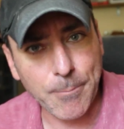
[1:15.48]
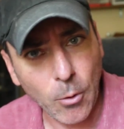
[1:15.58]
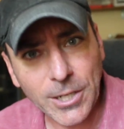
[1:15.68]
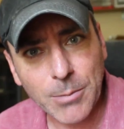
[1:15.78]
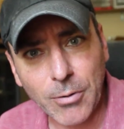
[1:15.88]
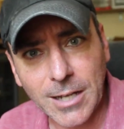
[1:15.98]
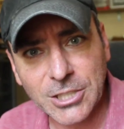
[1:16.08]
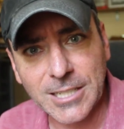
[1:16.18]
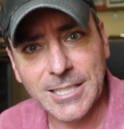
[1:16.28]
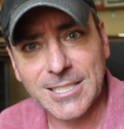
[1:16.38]
the point of the
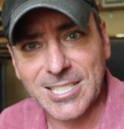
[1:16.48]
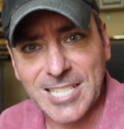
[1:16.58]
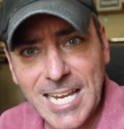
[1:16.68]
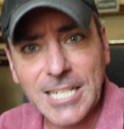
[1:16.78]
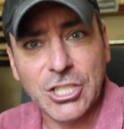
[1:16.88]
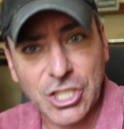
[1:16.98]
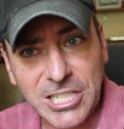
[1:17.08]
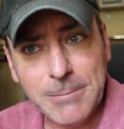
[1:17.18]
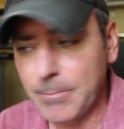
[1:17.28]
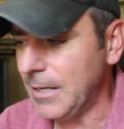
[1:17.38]
project is to take
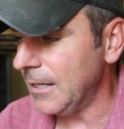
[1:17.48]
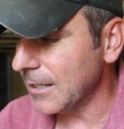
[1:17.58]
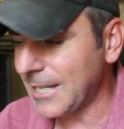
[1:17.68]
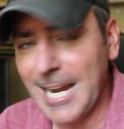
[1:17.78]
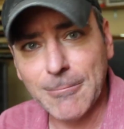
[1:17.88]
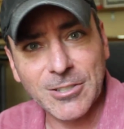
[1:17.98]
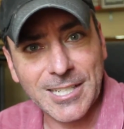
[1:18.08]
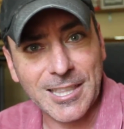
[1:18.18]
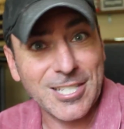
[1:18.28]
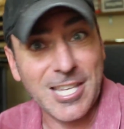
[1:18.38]
cheap cameras
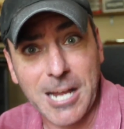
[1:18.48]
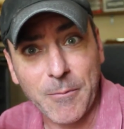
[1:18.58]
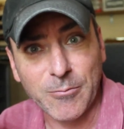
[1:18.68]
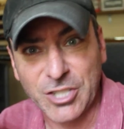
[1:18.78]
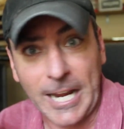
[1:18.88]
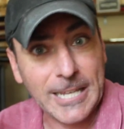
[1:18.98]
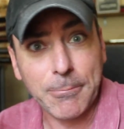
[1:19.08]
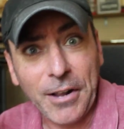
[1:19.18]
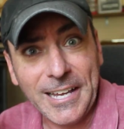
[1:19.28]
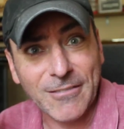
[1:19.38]
like this that come from China that
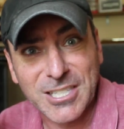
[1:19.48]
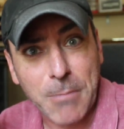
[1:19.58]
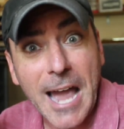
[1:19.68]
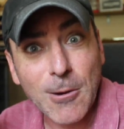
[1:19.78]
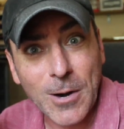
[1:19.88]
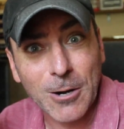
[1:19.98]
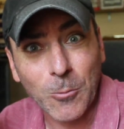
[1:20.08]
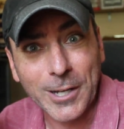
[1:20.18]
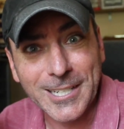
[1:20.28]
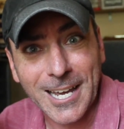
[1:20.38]
probably have spyware and
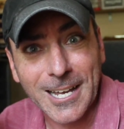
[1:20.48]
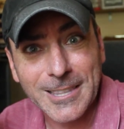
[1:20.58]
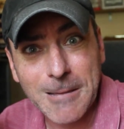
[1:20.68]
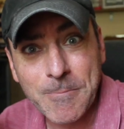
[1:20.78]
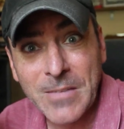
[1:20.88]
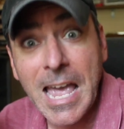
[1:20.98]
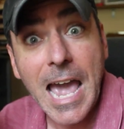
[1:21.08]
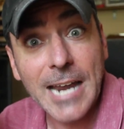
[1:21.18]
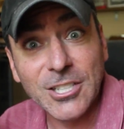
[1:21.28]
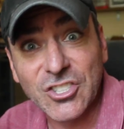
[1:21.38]
whatnot on them,
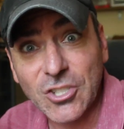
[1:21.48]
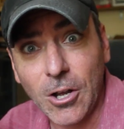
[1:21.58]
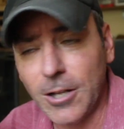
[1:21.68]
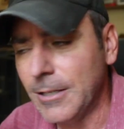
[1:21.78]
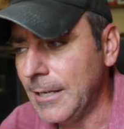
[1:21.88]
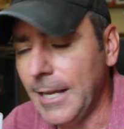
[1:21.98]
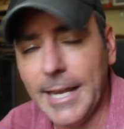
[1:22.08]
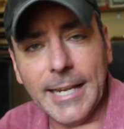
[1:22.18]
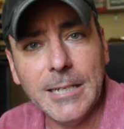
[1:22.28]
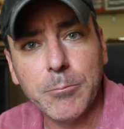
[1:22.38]
and install
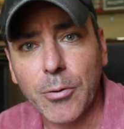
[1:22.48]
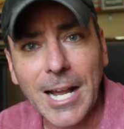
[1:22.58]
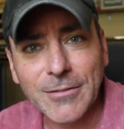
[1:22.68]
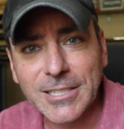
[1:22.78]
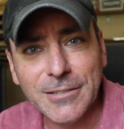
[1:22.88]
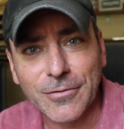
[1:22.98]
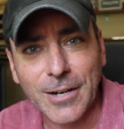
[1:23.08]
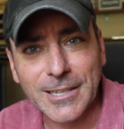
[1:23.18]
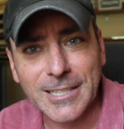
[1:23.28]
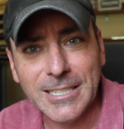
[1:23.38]
a
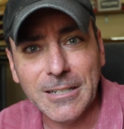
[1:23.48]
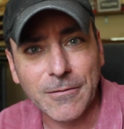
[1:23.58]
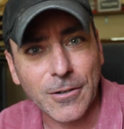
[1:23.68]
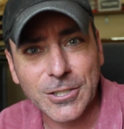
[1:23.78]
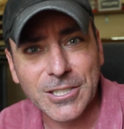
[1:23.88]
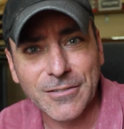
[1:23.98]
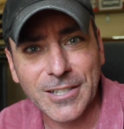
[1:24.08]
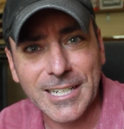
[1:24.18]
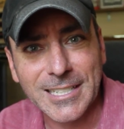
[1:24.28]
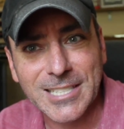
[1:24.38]
privacy-friendly version of
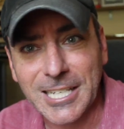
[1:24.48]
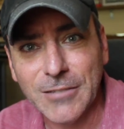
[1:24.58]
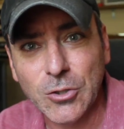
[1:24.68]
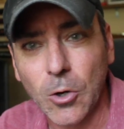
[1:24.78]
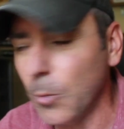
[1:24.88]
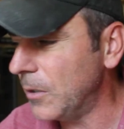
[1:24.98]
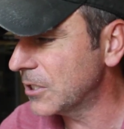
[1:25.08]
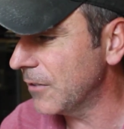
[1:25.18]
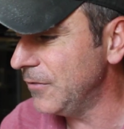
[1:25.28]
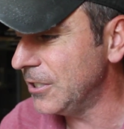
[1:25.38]
Linux that gives you a whole
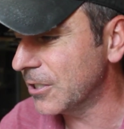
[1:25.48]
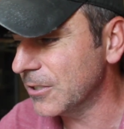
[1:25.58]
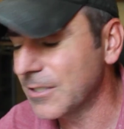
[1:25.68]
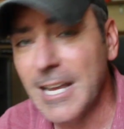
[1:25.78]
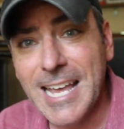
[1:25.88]
bunch of features.